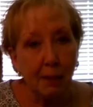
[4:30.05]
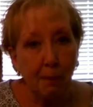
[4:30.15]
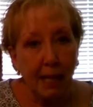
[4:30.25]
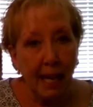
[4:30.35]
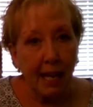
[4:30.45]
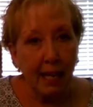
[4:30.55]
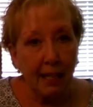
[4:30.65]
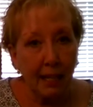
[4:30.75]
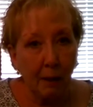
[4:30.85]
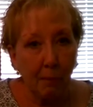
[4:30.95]

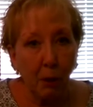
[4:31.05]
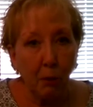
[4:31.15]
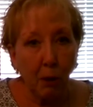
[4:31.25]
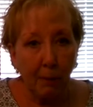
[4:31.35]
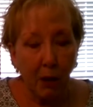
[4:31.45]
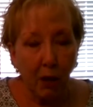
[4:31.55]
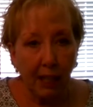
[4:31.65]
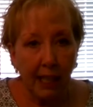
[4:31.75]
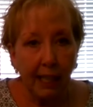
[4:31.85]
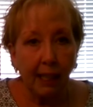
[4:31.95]
began a program called
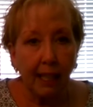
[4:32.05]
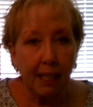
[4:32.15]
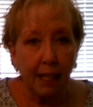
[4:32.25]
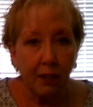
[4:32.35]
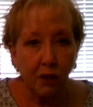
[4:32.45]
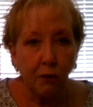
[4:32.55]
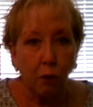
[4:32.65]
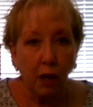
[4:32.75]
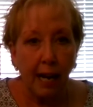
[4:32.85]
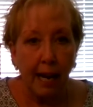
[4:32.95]
Healing Touch
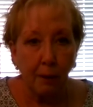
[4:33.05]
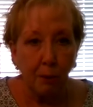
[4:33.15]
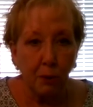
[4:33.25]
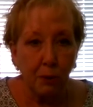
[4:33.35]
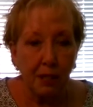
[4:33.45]
for Animals.